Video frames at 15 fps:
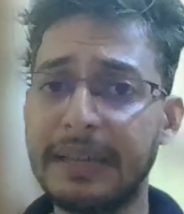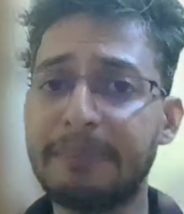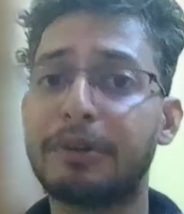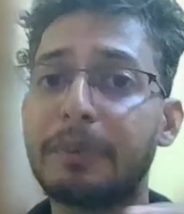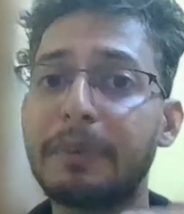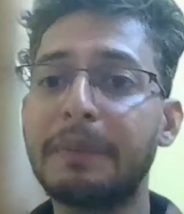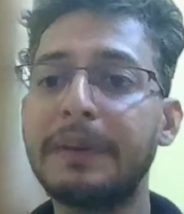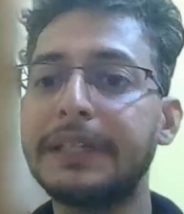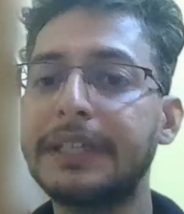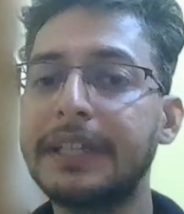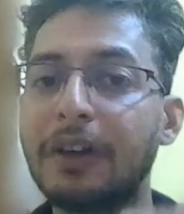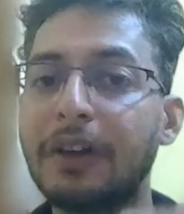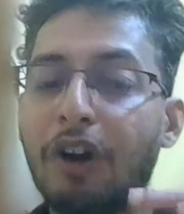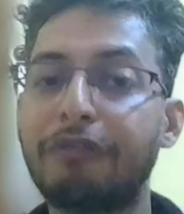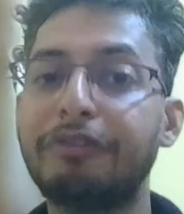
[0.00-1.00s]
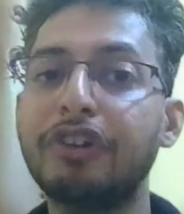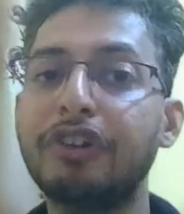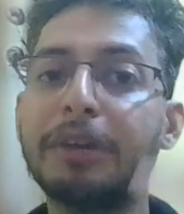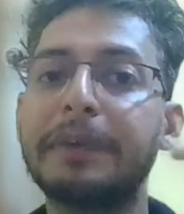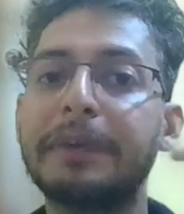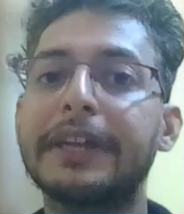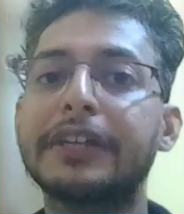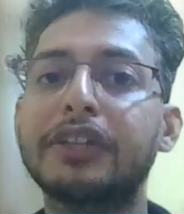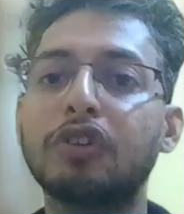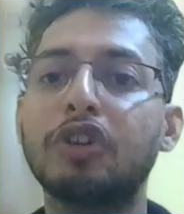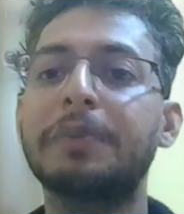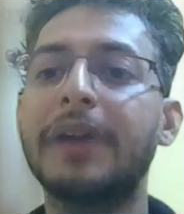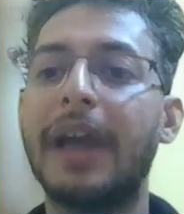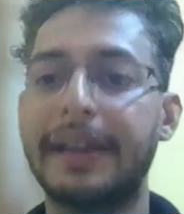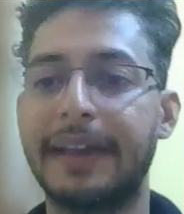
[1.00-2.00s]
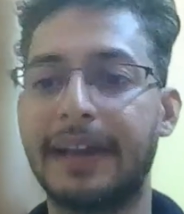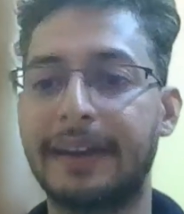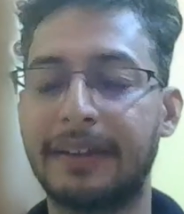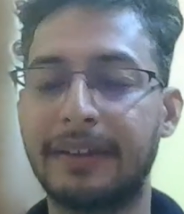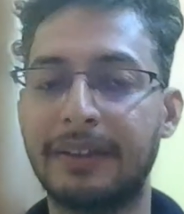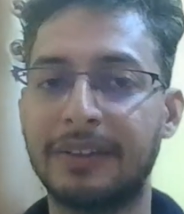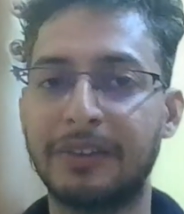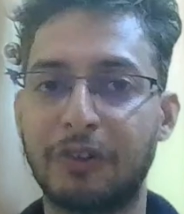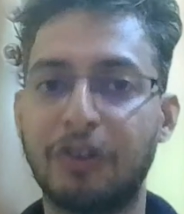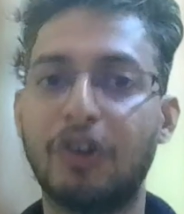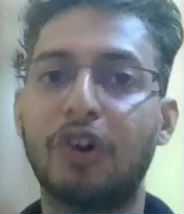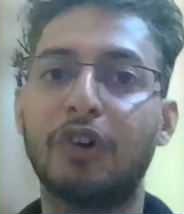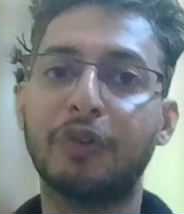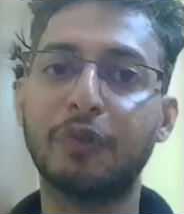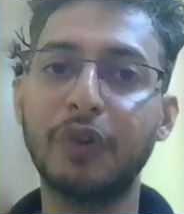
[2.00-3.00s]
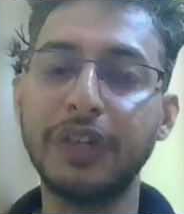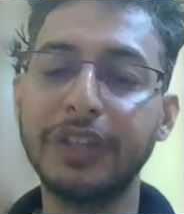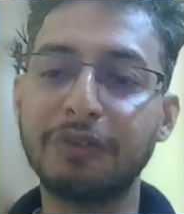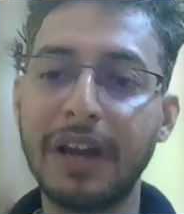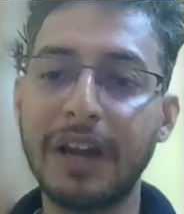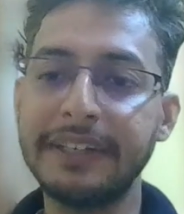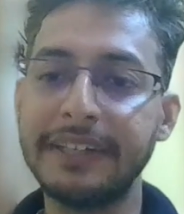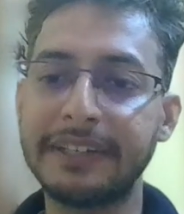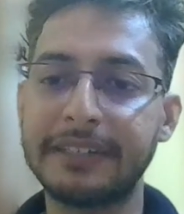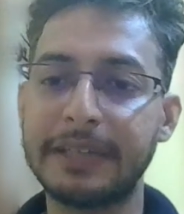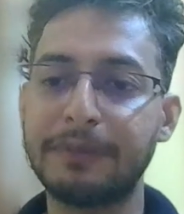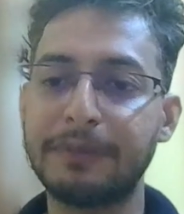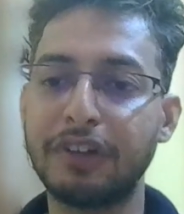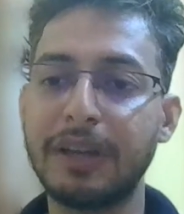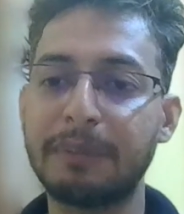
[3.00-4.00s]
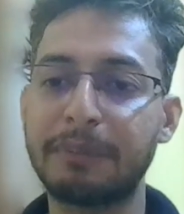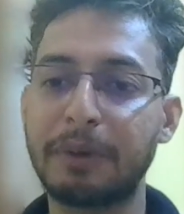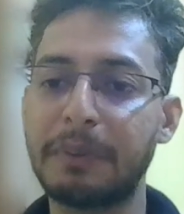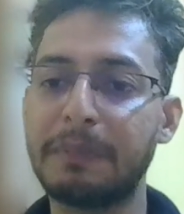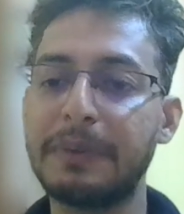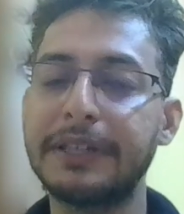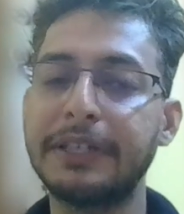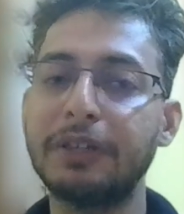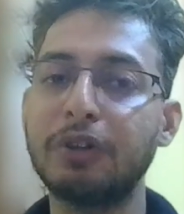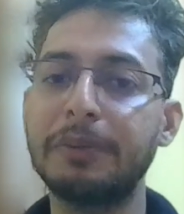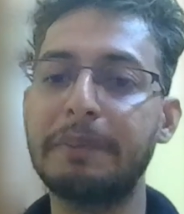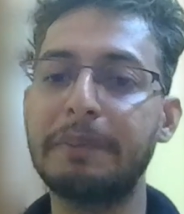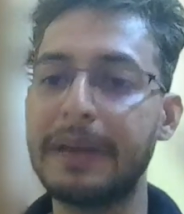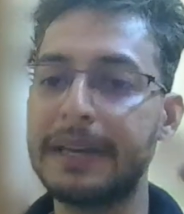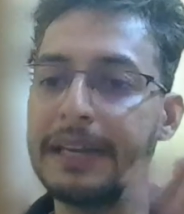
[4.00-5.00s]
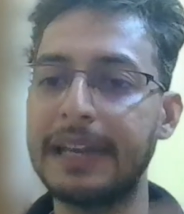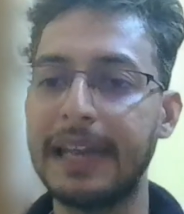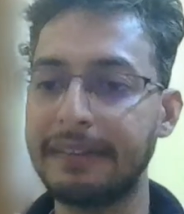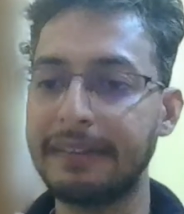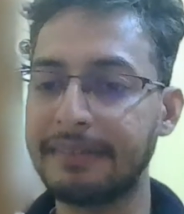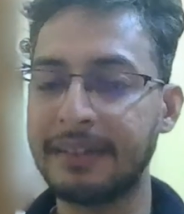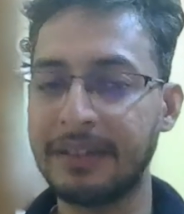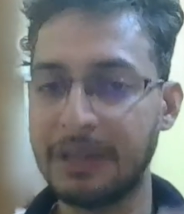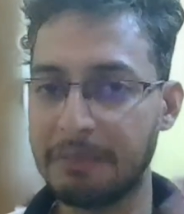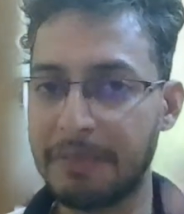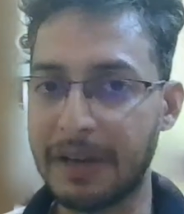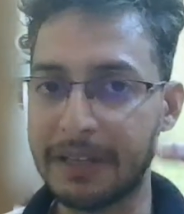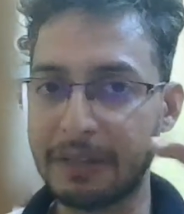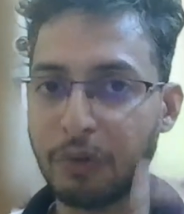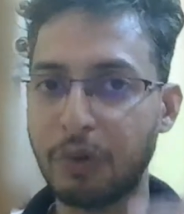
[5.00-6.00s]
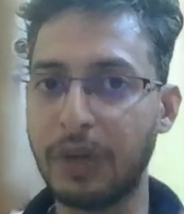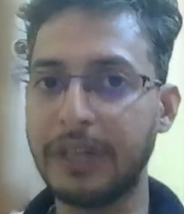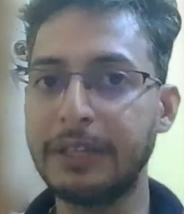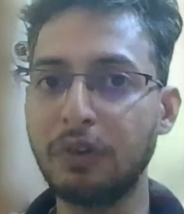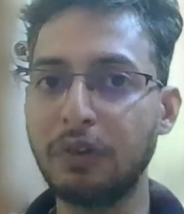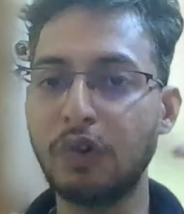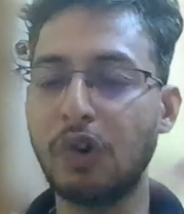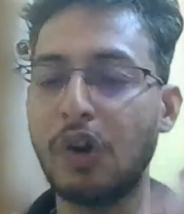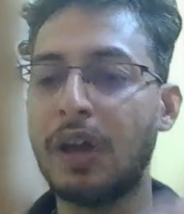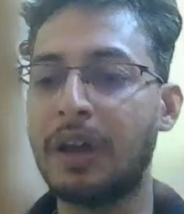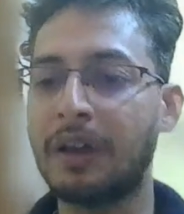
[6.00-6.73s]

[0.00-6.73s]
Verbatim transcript: the probability of your prediction will be higher. So with one descriptor, the probability will be very less. But when you